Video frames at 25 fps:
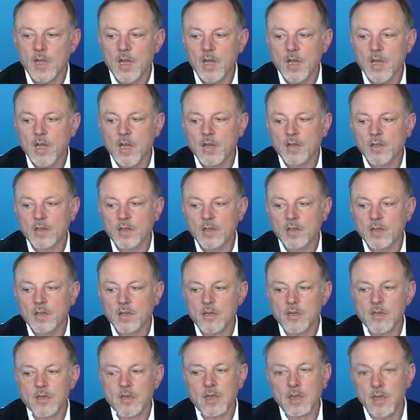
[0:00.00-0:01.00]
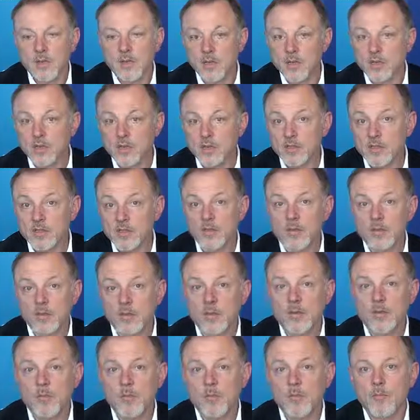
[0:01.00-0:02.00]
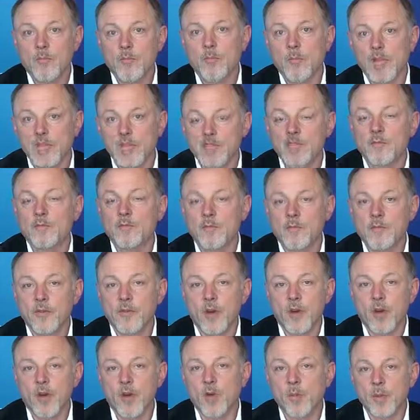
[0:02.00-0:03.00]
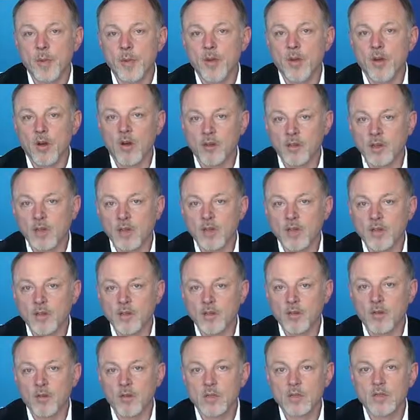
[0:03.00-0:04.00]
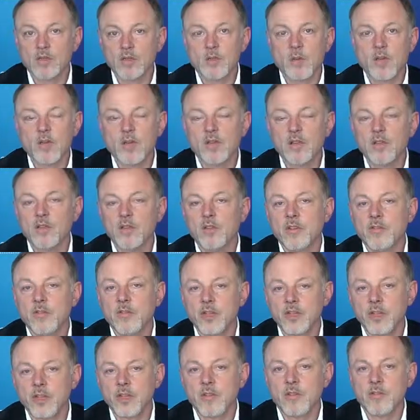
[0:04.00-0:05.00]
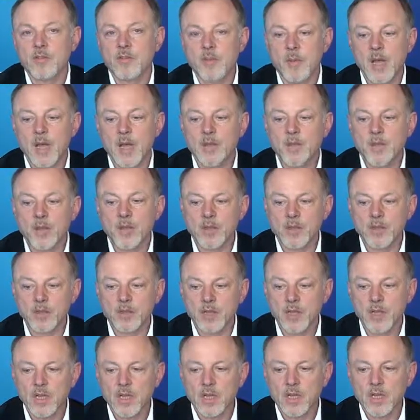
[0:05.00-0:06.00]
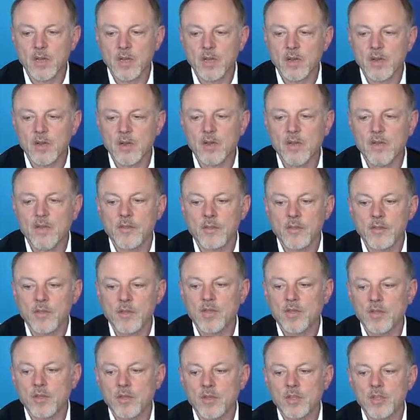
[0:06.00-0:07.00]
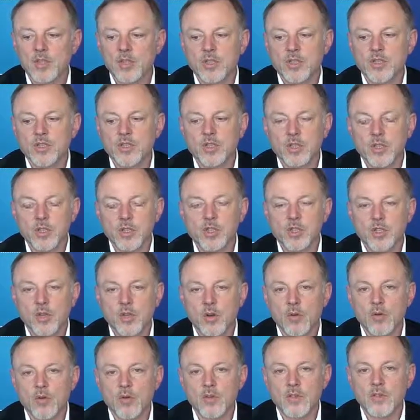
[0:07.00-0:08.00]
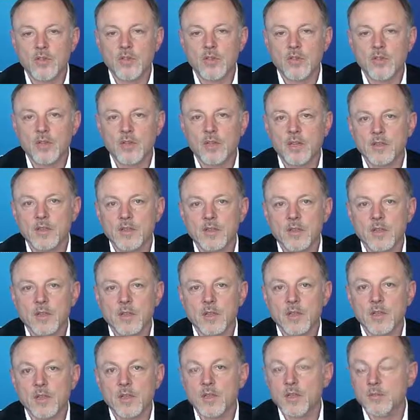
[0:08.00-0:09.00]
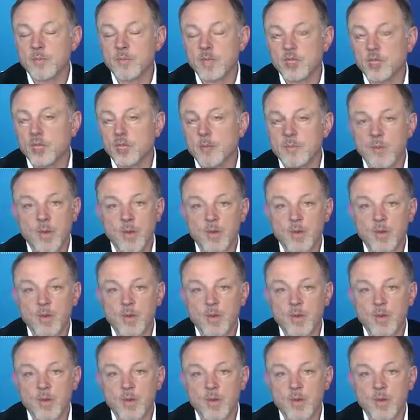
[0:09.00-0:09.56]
And in a recent massive open online course by the University of Melbourne, the researchers showed that, especially